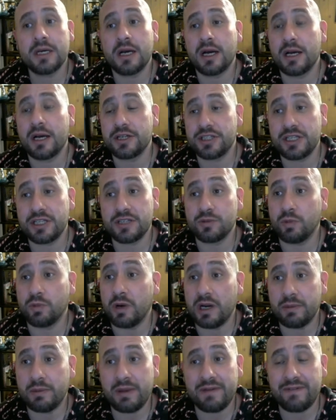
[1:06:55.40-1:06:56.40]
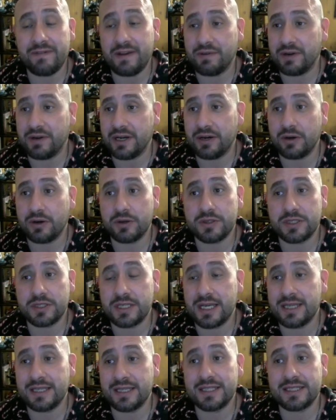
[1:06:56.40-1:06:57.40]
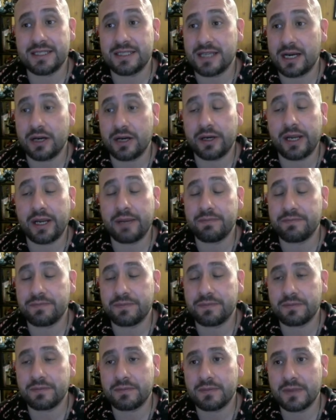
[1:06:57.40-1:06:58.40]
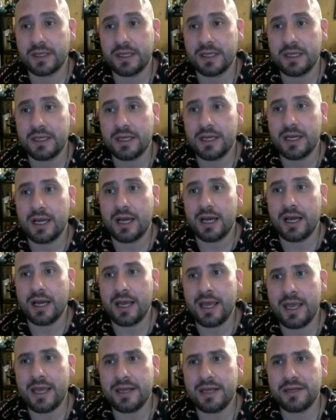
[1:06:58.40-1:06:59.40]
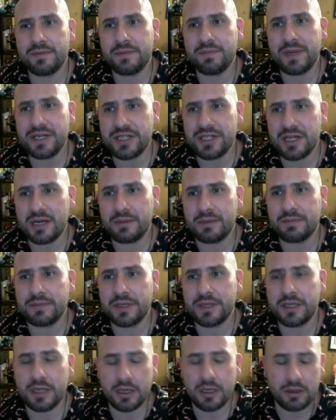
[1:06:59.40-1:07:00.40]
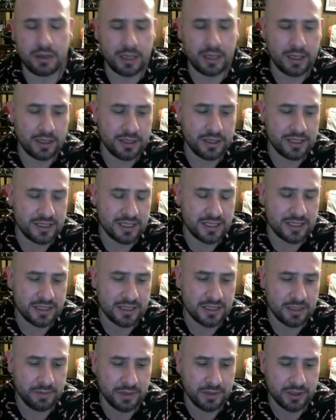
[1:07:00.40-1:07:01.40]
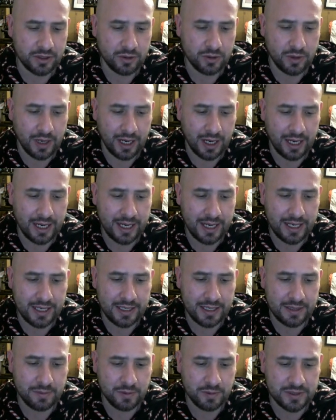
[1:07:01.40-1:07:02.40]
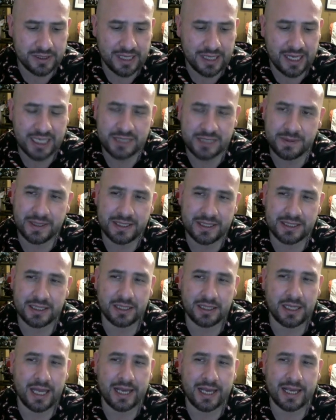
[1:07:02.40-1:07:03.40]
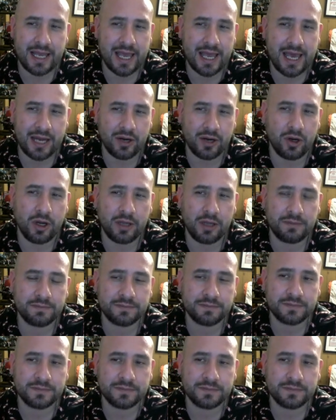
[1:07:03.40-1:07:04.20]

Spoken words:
She is one of my favorite heroes in this entire game. And Bishop, this is someone who I was not expecting to like at all.